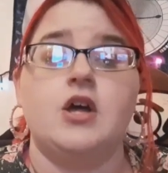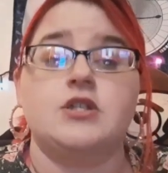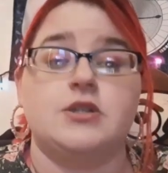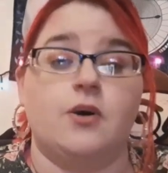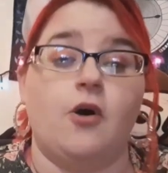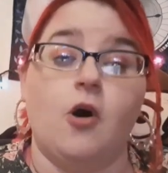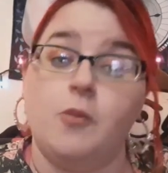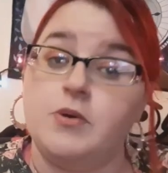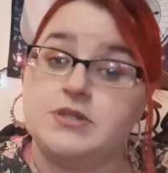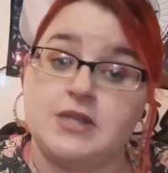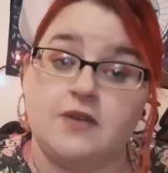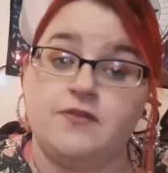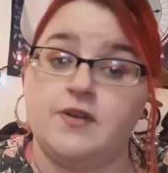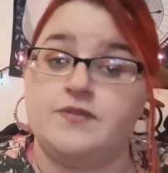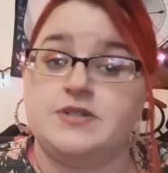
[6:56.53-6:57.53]
So almost
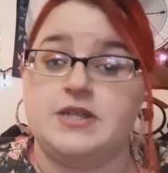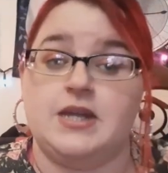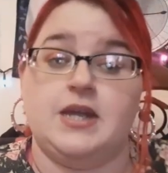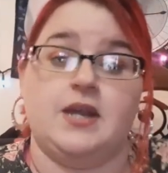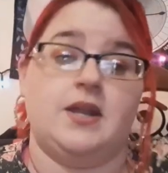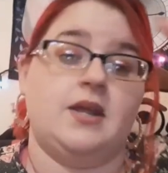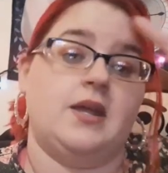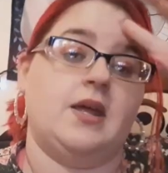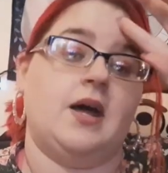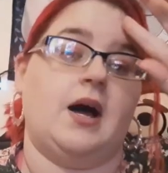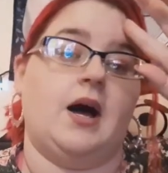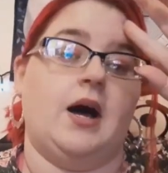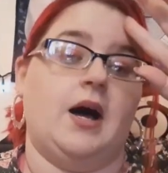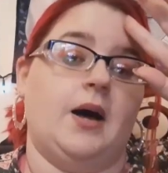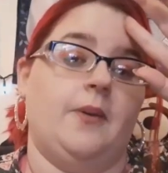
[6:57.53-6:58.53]
at 15.
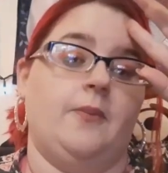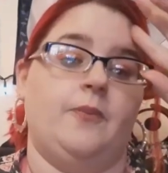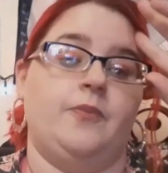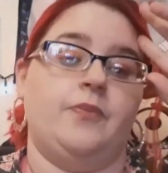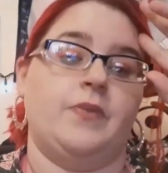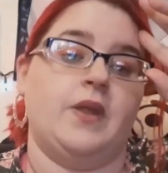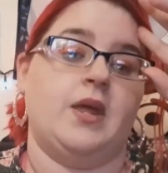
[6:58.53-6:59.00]
Um,